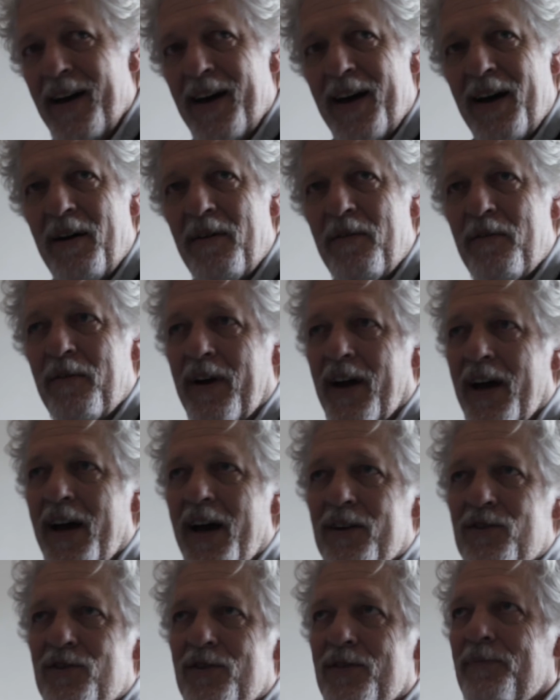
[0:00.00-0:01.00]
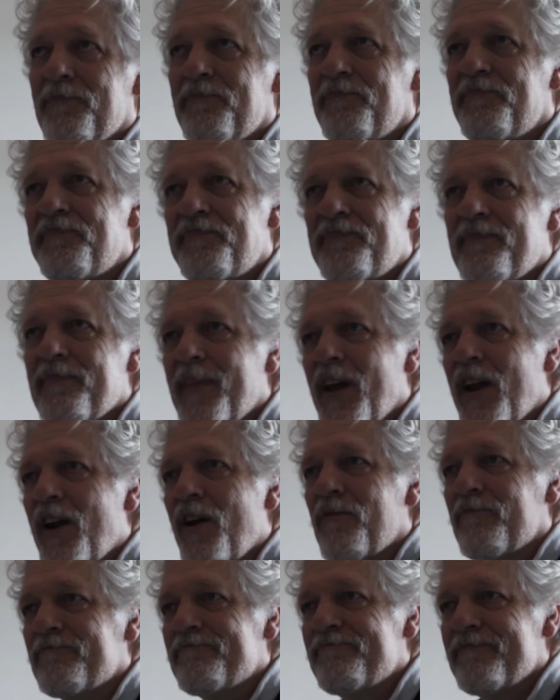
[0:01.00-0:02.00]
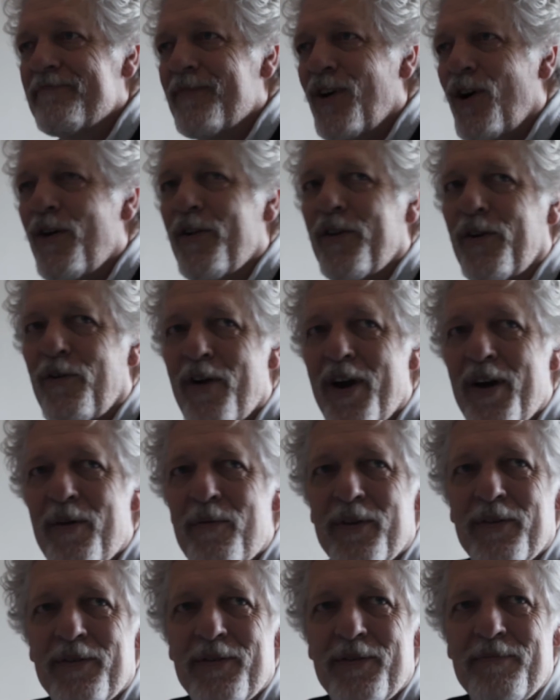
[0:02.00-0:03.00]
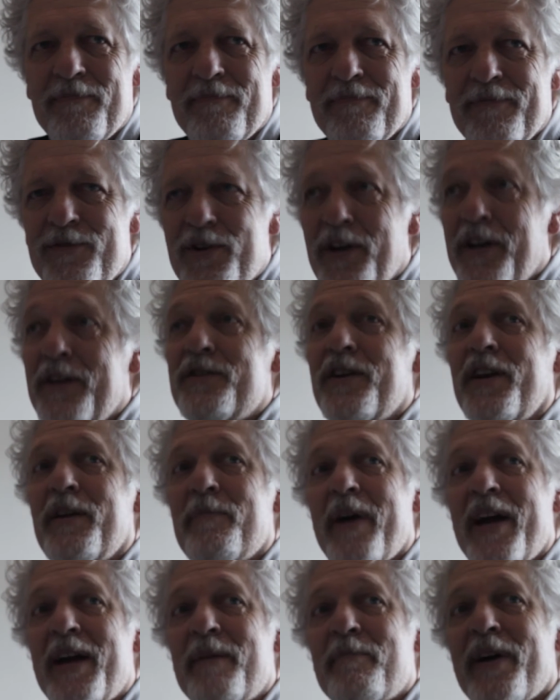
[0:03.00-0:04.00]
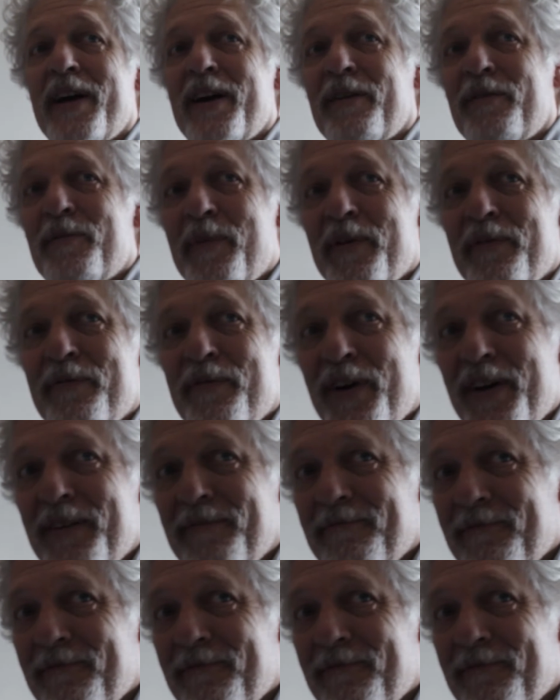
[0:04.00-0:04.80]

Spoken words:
Oh gosh, all the great ones. Chitty Chitty Bang Bang would be fun,